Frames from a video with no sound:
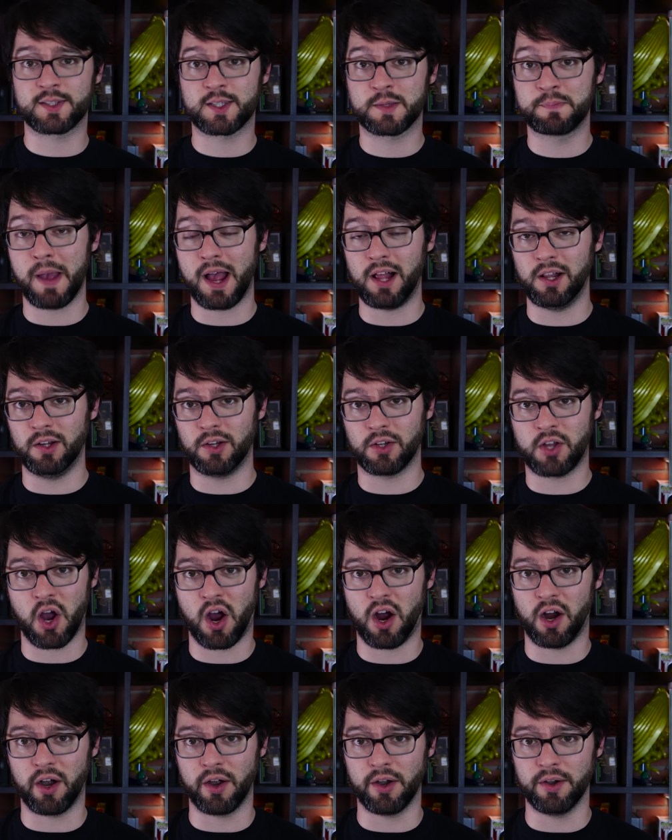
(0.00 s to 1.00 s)
spell
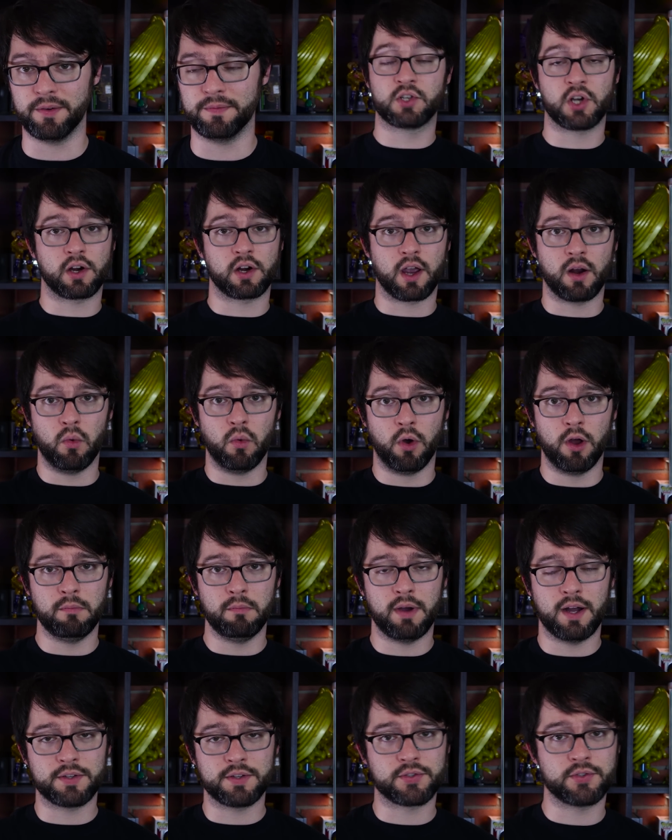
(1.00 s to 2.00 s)
card. Target one
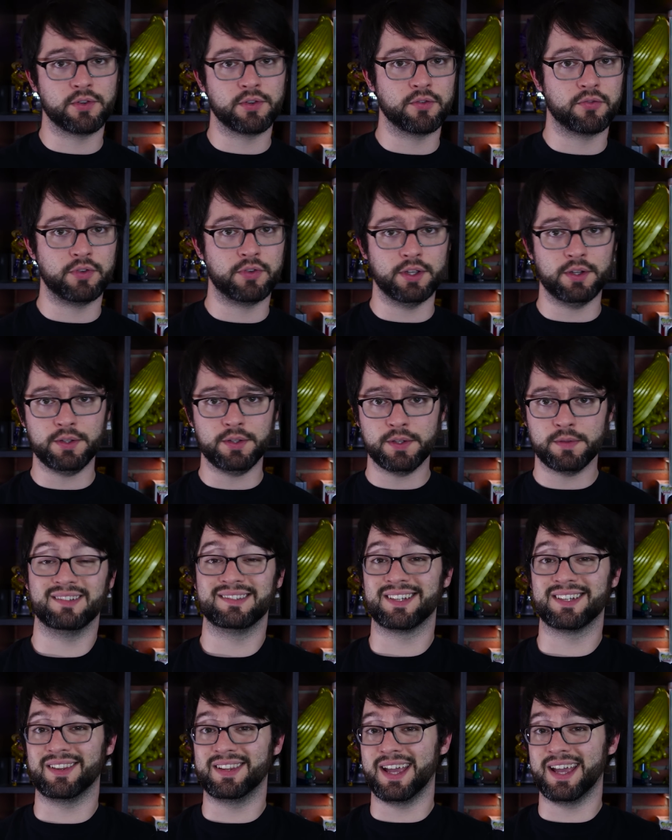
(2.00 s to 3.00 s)
monster in the field.
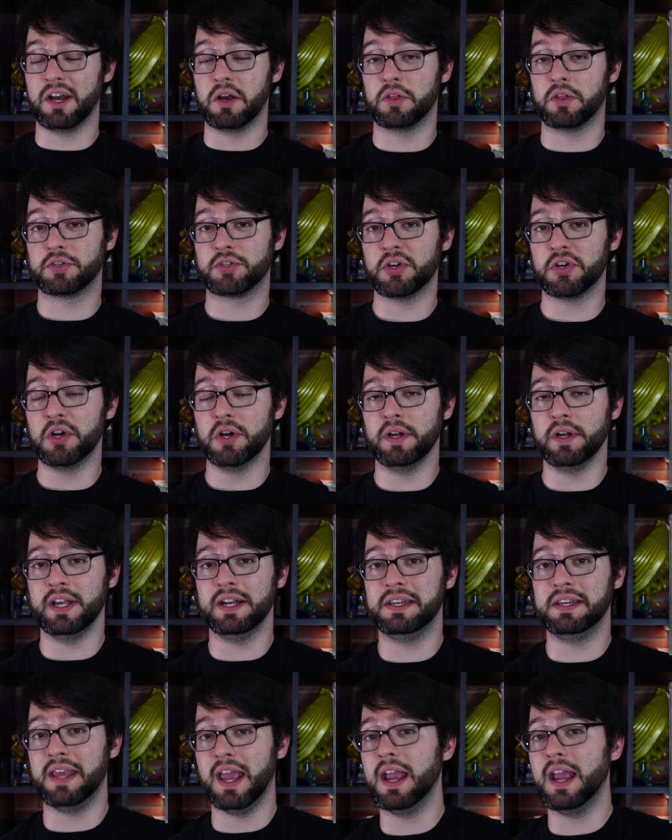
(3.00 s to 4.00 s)
Until the end of the turn,
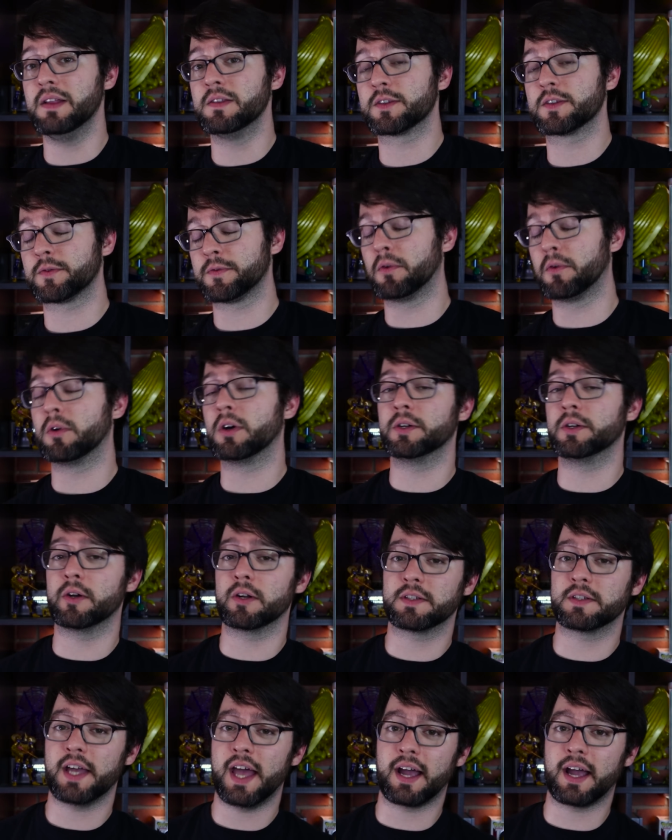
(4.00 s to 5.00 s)
it gains 400
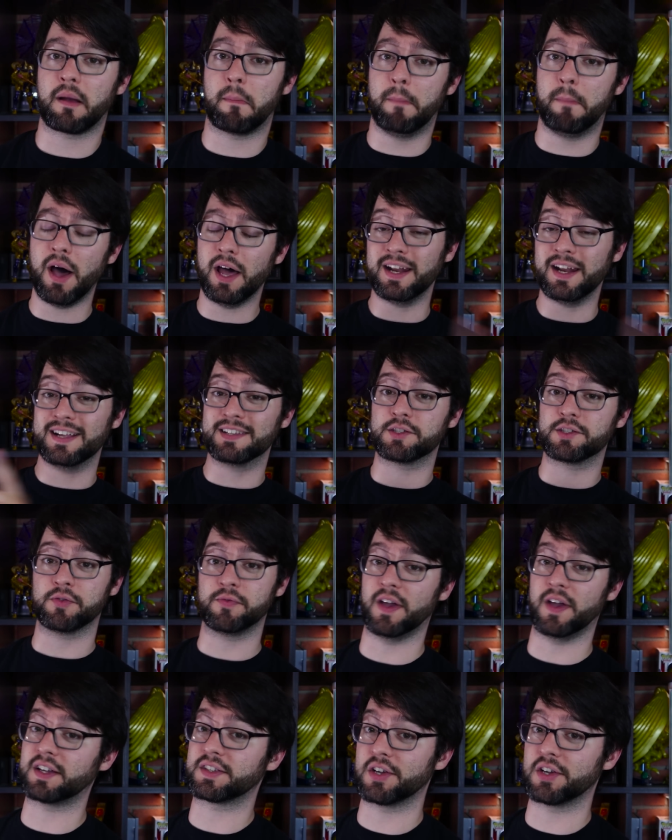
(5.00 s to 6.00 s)
attack, but its
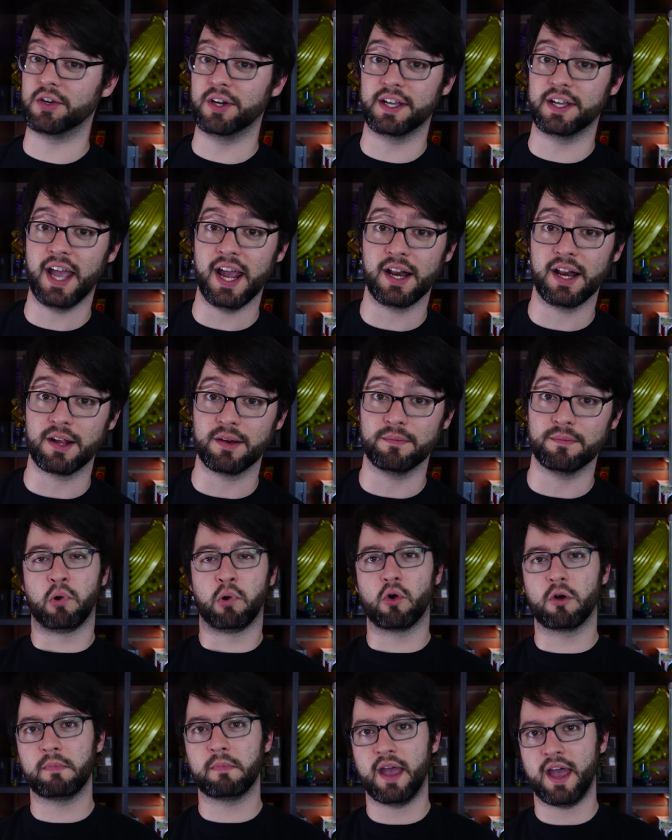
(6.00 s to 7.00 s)
effects are negated.
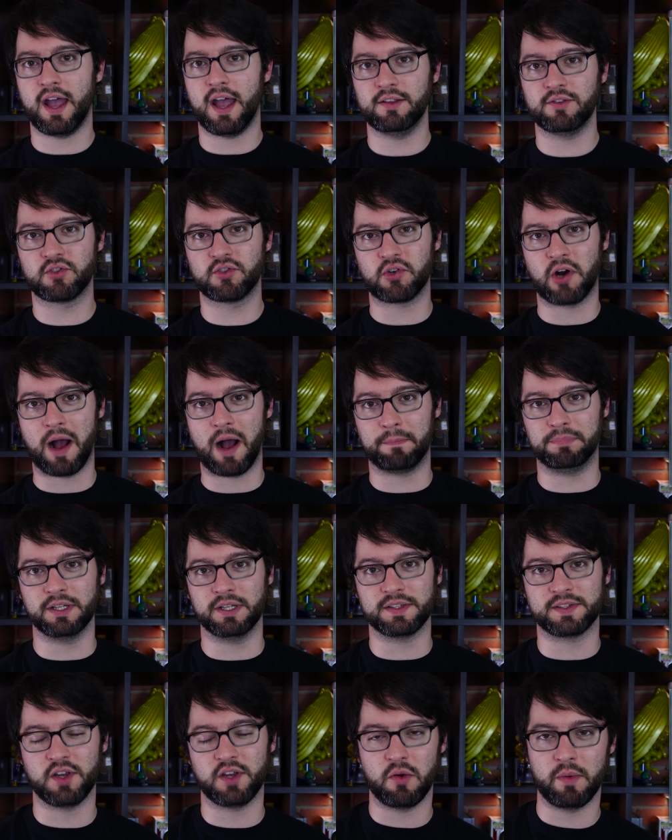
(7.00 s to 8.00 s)
Poor man's
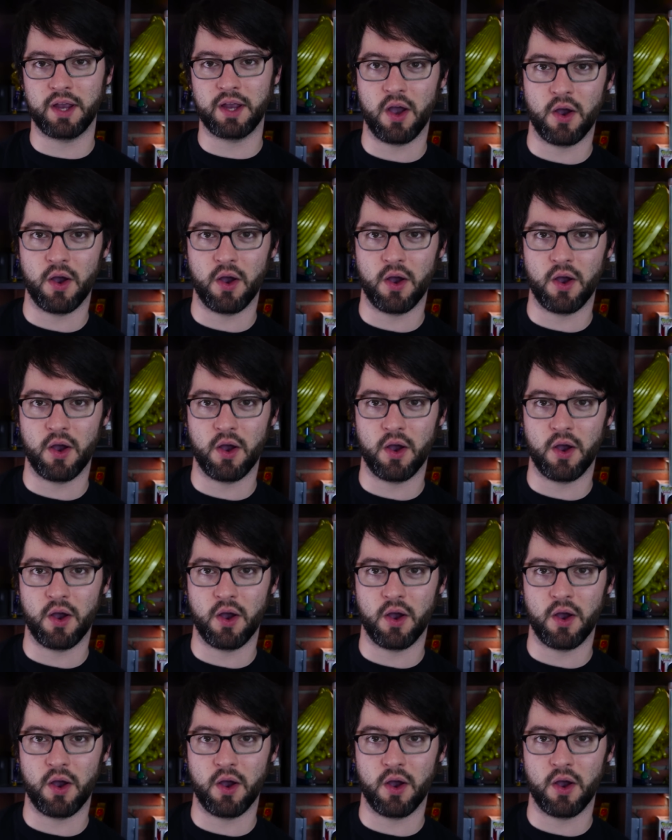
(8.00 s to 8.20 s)
droplets, here we